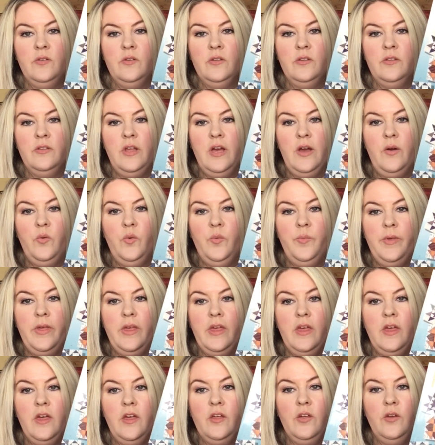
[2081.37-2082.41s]
That will
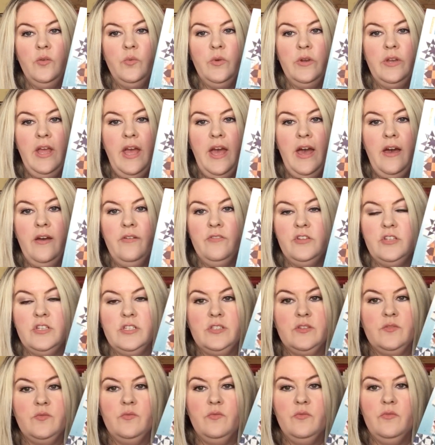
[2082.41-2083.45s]
be a good one to have
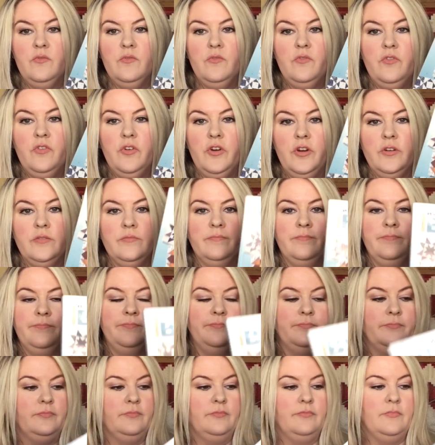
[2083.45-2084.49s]
just for
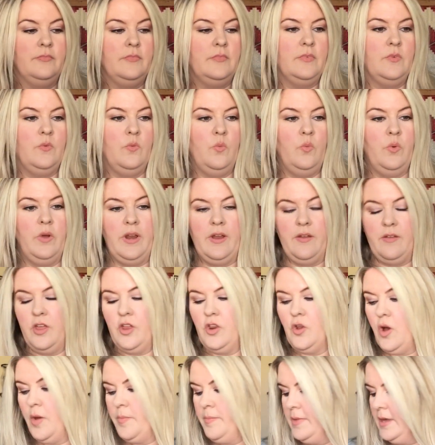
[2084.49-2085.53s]
what,
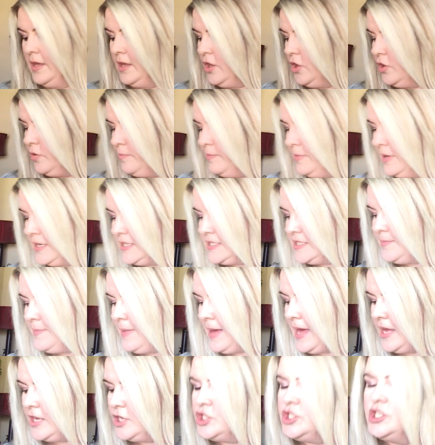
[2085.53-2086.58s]
you can mix
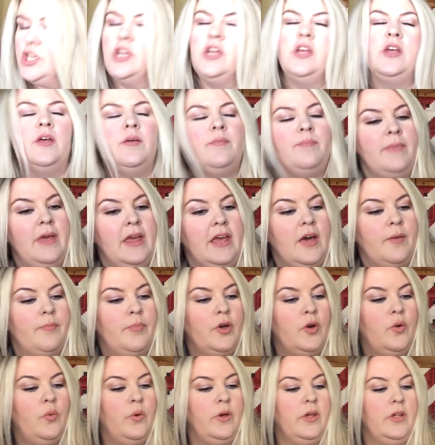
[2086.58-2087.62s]
match, make up a
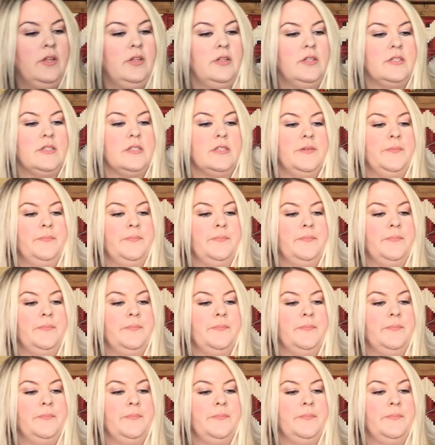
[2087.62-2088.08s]
quilt.